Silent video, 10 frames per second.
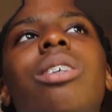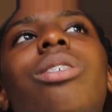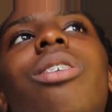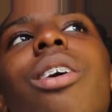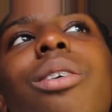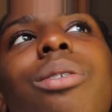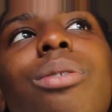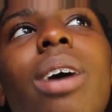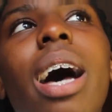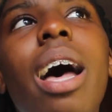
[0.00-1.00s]

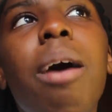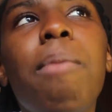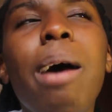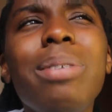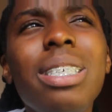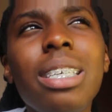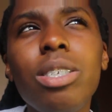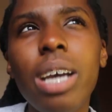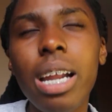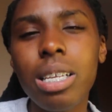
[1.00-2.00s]
So I would just
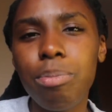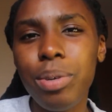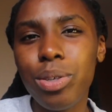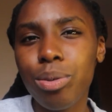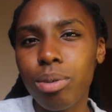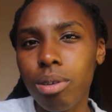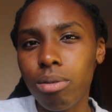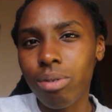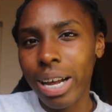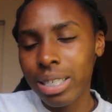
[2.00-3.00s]
say try not to be too
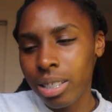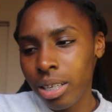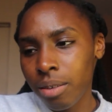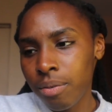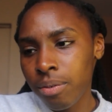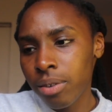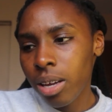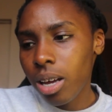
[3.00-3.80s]
aggressive.